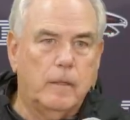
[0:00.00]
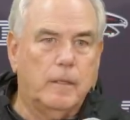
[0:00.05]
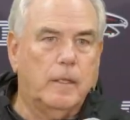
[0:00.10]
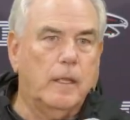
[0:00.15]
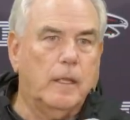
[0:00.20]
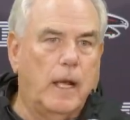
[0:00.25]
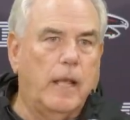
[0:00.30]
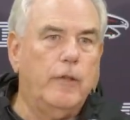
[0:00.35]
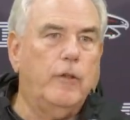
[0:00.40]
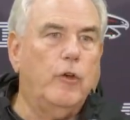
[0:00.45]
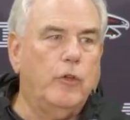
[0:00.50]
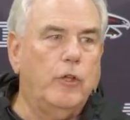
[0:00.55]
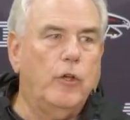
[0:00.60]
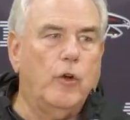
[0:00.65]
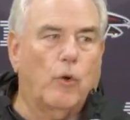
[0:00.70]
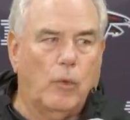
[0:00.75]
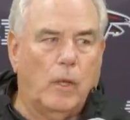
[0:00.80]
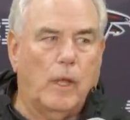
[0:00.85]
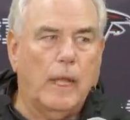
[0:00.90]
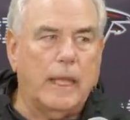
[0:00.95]
that I know you
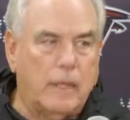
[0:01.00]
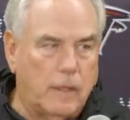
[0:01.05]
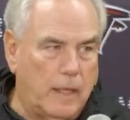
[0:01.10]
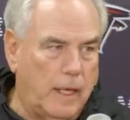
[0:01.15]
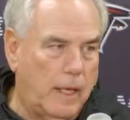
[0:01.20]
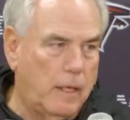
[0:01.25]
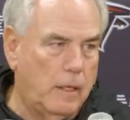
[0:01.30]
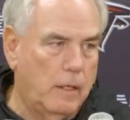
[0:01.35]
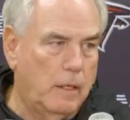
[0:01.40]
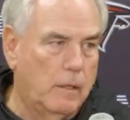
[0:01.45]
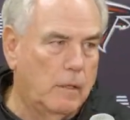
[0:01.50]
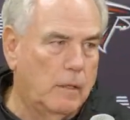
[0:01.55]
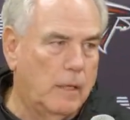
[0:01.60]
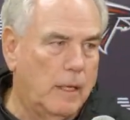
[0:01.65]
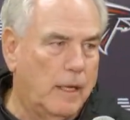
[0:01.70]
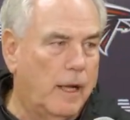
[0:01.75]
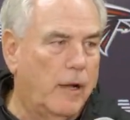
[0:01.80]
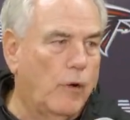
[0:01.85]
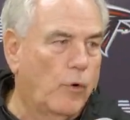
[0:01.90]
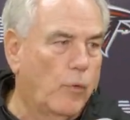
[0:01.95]
don't like that,
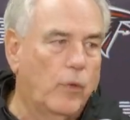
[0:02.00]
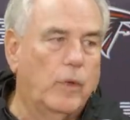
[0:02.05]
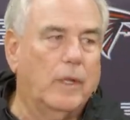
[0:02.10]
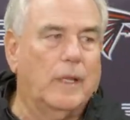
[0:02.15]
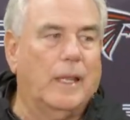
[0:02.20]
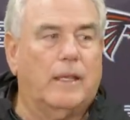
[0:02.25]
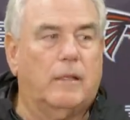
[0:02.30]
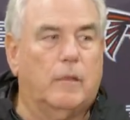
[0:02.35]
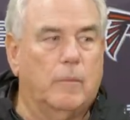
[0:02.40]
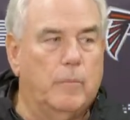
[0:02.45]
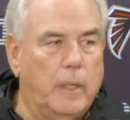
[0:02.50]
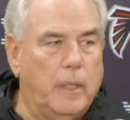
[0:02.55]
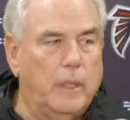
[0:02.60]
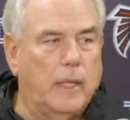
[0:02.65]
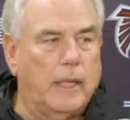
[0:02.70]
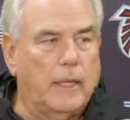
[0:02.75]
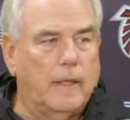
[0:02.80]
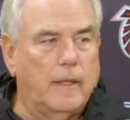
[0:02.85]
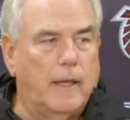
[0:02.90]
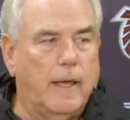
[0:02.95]
and I don't really like to be
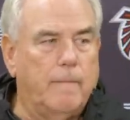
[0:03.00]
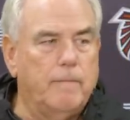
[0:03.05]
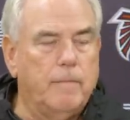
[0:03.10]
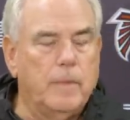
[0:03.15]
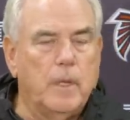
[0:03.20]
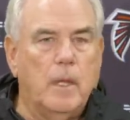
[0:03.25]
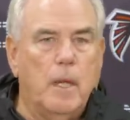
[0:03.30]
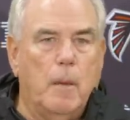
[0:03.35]
like that,